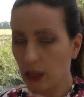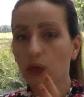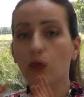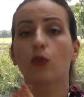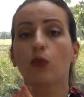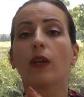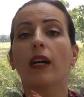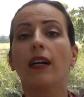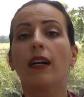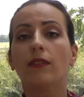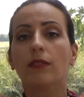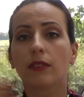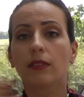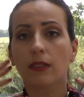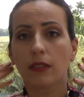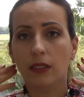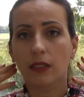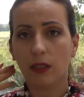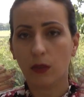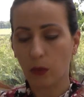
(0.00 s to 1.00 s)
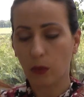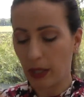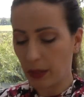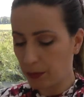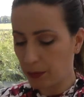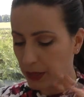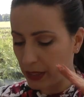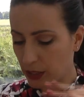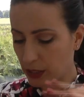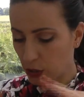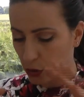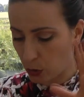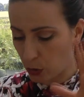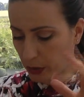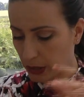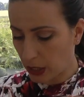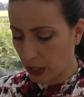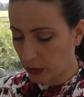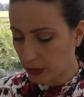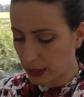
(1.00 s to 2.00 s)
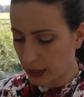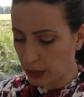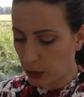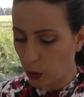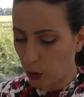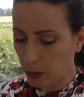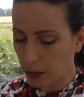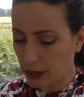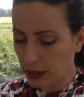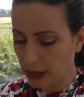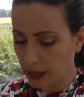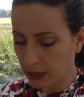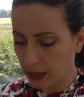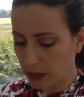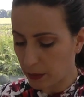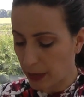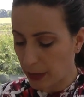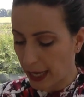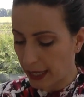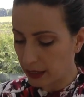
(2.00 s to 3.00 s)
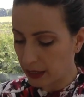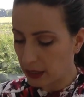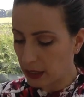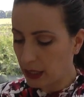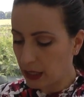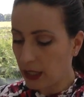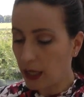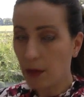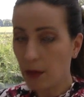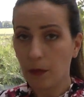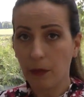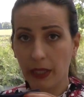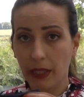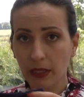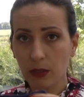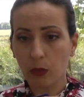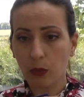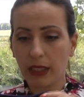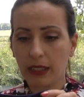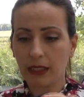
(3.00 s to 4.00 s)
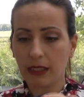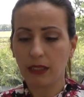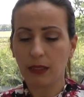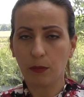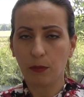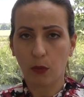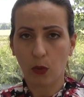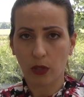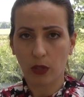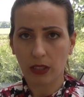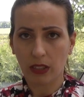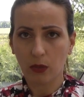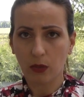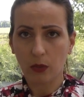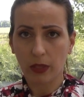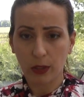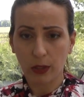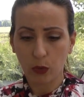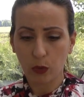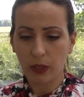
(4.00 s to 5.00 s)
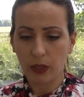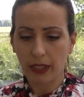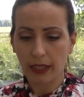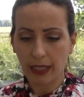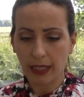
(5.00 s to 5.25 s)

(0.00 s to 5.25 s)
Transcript: to have one piece, so without any opening in the back. But what is important when doing